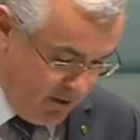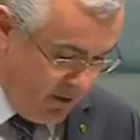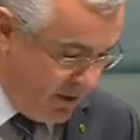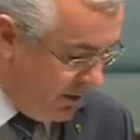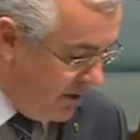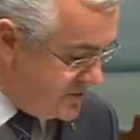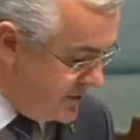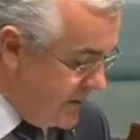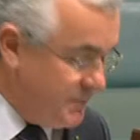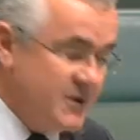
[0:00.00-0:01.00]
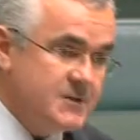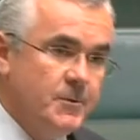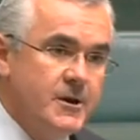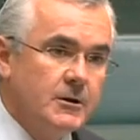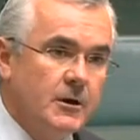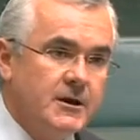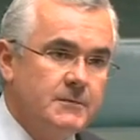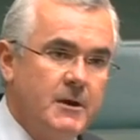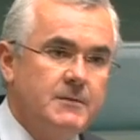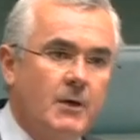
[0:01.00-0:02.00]
In closing, Deputy Speaker, I
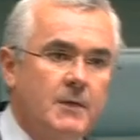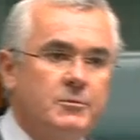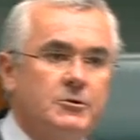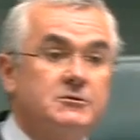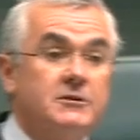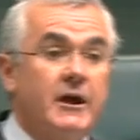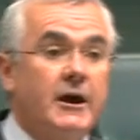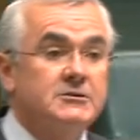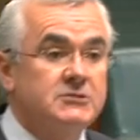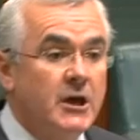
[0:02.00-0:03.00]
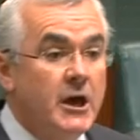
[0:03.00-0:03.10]
commend my bill to the House,